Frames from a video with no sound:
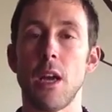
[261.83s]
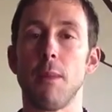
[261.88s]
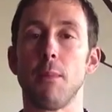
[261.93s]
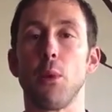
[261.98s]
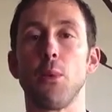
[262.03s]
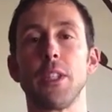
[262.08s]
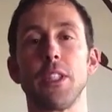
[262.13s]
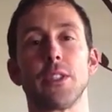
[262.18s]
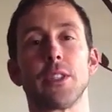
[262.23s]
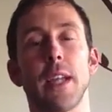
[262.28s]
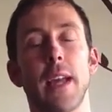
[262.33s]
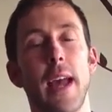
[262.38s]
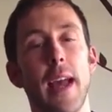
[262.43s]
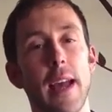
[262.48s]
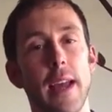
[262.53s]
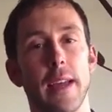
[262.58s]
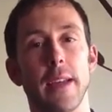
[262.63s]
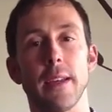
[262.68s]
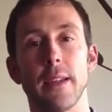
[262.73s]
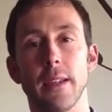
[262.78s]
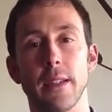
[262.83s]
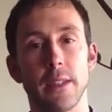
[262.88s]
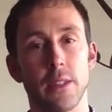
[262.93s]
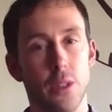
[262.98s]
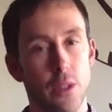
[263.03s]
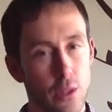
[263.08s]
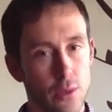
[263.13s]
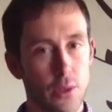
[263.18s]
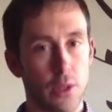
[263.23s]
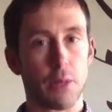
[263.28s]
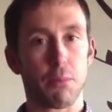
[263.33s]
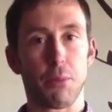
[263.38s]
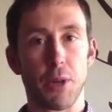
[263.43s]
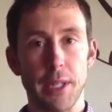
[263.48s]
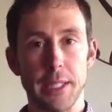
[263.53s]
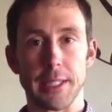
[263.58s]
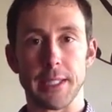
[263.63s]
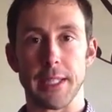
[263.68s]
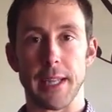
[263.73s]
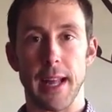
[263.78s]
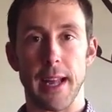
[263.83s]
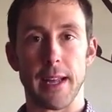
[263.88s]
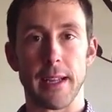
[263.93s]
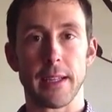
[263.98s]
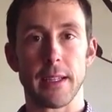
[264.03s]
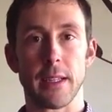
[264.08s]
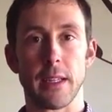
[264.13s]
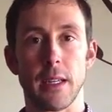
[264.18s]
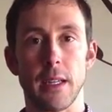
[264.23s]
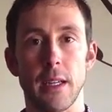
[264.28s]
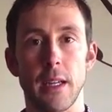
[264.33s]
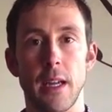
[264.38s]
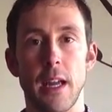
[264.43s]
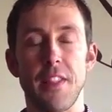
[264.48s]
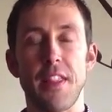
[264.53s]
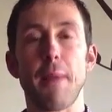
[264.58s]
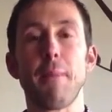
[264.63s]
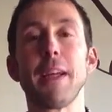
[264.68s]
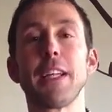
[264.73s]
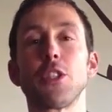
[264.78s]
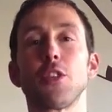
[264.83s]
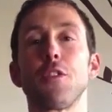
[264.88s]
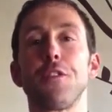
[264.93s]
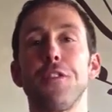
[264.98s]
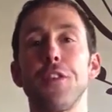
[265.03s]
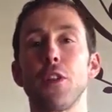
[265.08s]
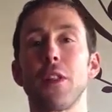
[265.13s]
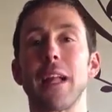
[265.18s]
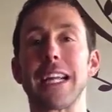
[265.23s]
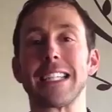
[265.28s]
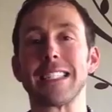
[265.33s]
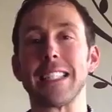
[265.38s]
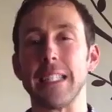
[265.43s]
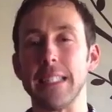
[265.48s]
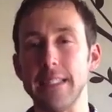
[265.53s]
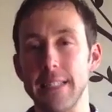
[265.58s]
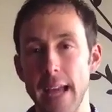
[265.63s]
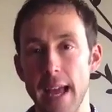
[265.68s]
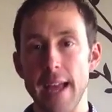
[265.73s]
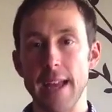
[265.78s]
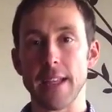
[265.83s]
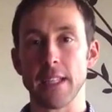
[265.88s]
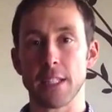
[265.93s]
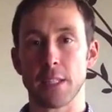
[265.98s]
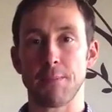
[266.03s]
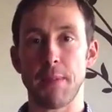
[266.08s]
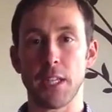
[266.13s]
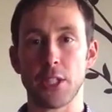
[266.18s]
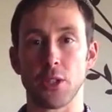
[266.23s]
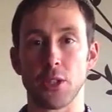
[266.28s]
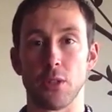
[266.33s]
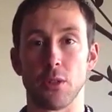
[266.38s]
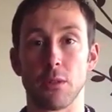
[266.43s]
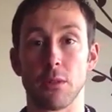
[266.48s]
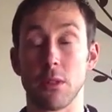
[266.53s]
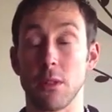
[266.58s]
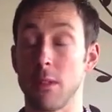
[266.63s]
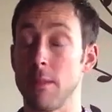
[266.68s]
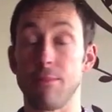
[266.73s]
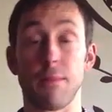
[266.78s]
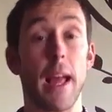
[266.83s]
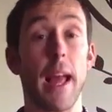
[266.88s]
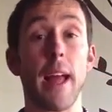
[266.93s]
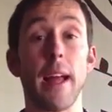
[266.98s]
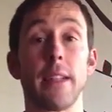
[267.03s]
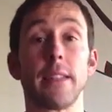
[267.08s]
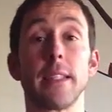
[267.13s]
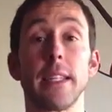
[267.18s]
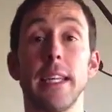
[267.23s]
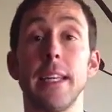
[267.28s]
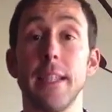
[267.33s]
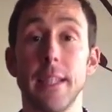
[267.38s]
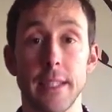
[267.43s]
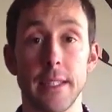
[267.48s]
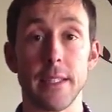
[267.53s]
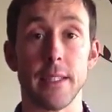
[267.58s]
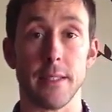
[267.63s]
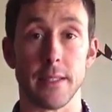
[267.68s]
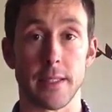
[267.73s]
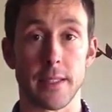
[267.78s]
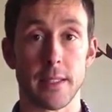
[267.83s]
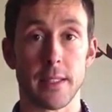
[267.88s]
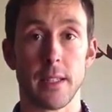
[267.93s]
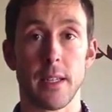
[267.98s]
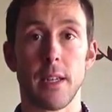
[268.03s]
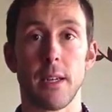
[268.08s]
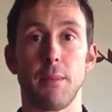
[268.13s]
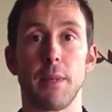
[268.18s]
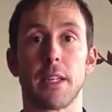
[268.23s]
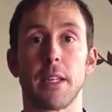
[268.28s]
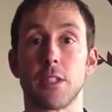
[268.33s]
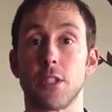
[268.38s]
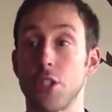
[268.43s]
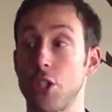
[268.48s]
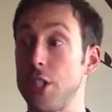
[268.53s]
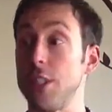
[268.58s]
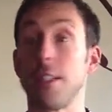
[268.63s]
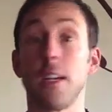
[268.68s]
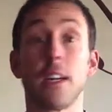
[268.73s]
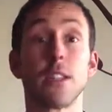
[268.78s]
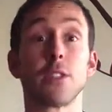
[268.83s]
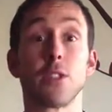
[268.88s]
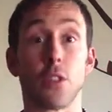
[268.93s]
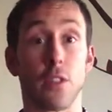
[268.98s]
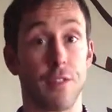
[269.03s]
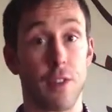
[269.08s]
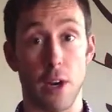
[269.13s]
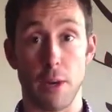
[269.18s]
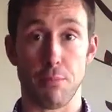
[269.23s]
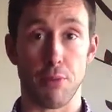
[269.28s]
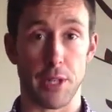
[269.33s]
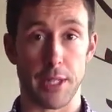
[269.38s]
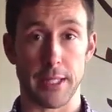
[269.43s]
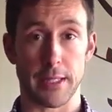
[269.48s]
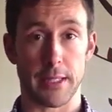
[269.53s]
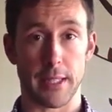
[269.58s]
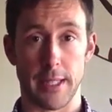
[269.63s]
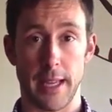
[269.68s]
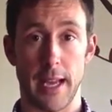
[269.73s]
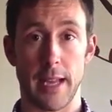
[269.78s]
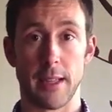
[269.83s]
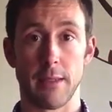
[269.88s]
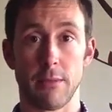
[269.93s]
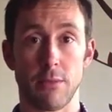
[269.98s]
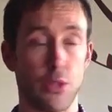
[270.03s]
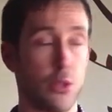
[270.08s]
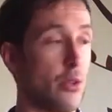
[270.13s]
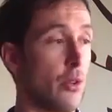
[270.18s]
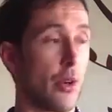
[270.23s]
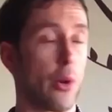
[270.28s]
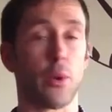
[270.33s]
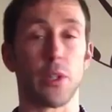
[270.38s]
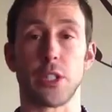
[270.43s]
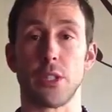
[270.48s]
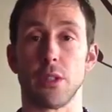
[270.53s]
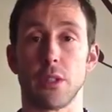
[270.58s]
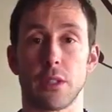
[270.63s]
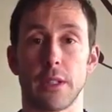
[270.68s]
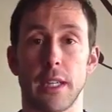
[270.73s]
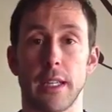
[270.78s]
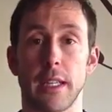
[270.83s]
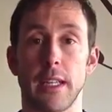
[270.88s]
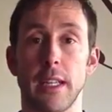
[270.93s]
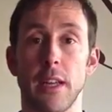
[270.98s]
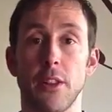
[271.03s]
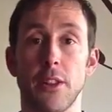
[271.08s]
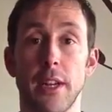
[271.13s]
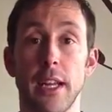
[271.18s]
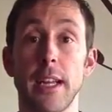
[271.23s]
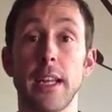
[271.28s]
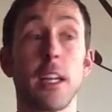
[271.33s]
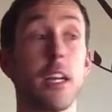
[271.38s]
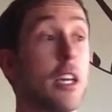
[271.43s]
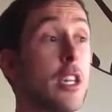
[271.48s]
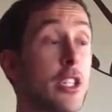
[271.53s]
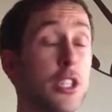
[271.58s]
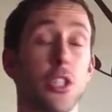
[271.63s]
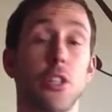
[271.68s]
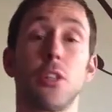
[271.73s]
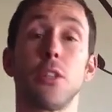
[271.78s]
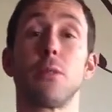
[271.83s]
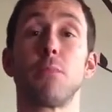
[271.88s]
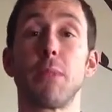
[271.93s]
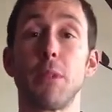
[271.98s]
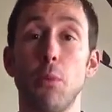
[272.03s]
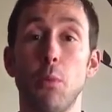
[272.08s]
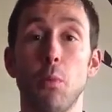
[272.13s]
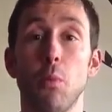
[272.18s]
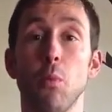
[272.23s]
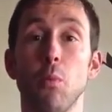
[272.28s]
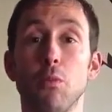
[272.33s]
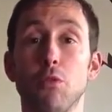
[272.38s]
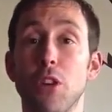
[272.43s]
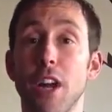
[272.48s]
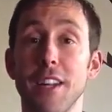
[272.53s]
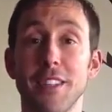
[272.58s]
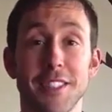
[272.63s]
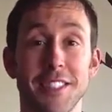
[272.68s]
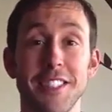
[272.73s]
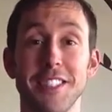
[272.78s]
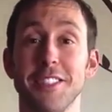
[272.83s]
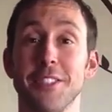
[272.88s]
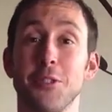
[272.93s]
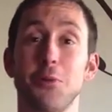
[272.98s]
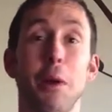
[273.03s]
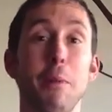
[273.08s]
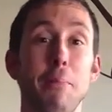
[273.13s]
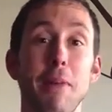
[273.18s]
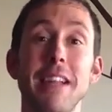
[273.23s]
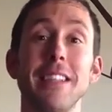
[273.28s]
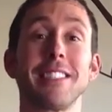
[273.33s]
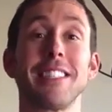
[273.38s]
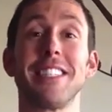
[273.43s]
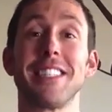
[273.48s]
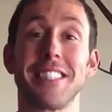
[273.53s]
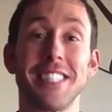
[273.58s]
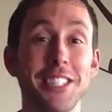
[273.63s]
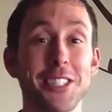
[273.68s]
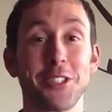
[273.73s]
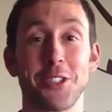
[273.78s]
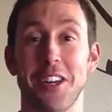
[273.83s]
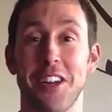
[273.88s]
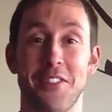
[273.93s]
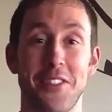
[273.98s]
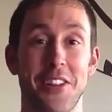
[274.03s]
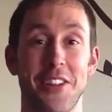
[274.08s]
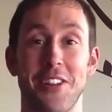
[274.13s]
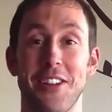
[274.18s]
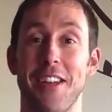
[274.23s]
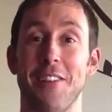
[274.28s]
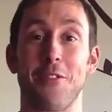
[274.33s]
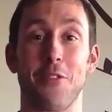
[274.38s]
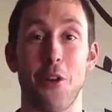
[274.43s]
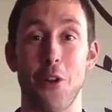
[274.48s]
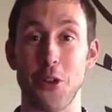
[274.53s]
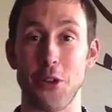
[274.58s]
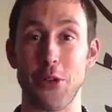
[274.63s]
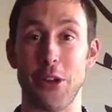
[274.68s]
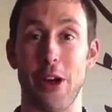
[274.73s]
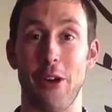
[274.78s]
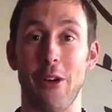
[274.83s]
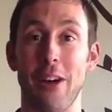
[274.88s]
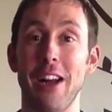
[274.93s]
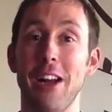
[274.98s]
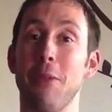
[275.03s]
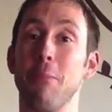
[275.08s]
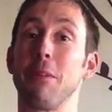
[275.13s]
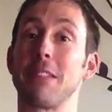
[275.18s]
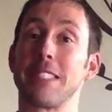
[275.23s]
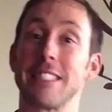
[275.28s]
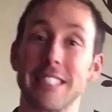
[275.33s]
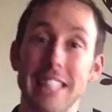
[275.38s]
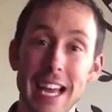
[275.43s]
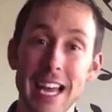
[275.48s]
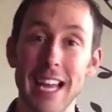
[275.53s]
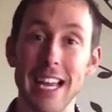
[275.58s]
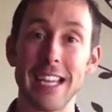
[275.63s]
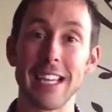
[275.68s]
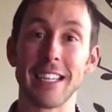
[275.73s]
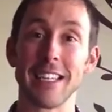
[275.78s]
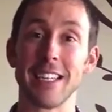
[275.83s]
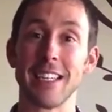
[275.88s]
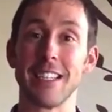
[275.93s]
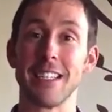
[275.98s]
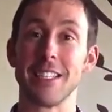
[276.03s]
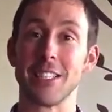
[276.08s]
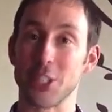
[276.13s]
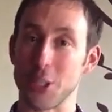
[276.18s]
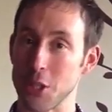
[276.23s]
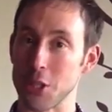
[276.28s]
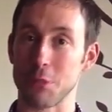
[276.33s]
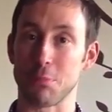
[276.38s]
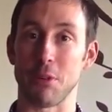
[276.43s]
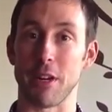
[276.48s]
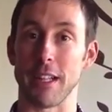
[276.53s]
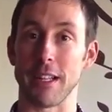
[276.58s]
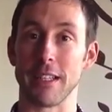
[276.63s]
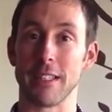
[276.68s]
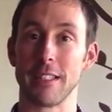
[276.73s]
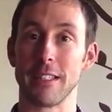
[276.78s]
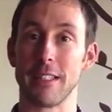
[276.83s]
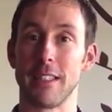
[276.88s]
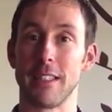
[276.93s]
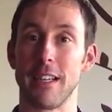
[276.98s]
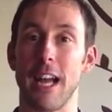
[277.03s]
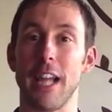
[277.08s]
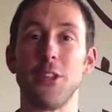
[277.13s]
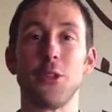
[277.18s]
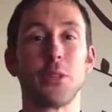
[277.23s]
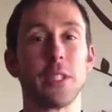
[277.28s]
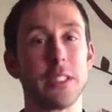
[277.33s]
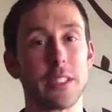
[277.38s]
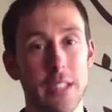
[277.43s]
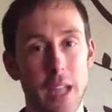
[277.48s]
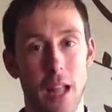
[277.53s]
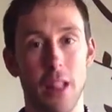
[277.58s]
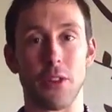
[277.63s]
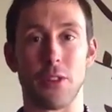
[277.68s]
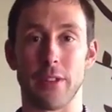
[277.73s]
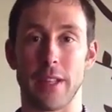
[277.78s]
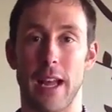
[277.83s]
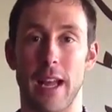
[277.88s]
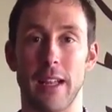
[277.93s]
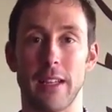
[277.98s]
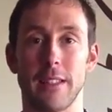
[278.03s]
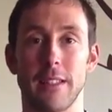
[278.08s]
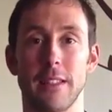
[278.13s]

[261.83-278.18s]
But when you say, hey, you look really pretty today, that makes her feel like today is special. And it is. Because she does look very pretty today. You don't know what she looks like any other day. She could be dressed in sweatpants and a t-shirt every other day for all you know. But today, she looks pretty. And you can tell her that.